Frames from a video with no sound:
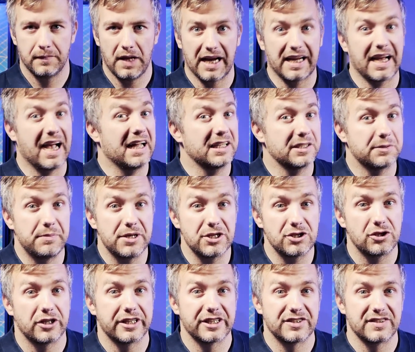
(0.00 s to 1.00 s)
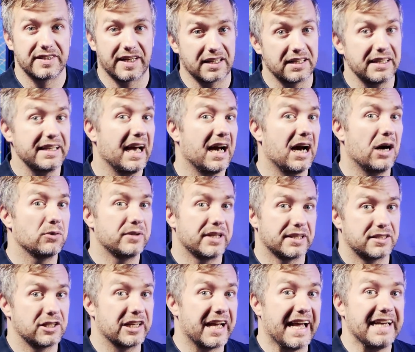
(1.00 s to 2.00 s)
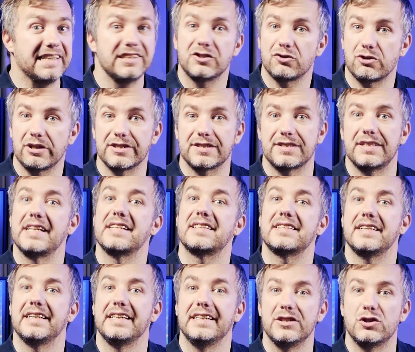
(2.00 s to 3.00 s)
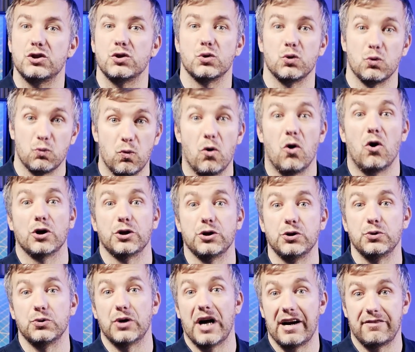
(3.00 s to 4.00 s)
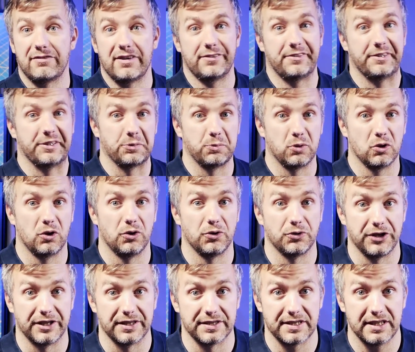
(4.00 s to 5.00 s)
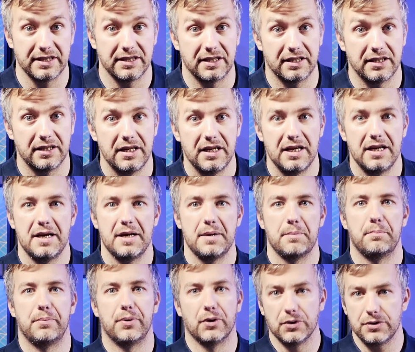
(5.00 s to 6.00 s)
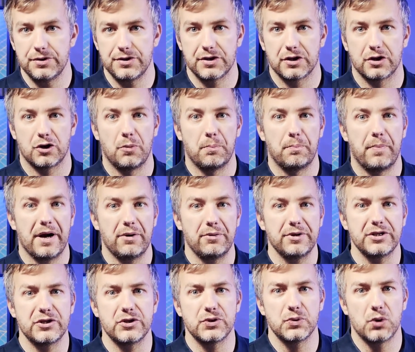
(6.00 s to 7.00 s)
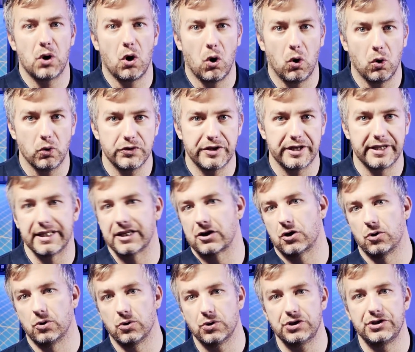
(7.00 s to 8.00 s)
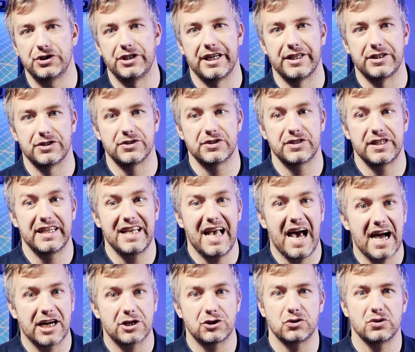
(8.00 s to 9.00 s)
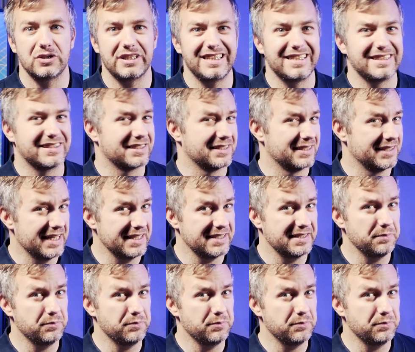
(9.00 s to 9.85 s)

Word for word: I can't measure exactly how that gain translates into what you have available on your antenna, but comparing to all the coordinators, it actually is less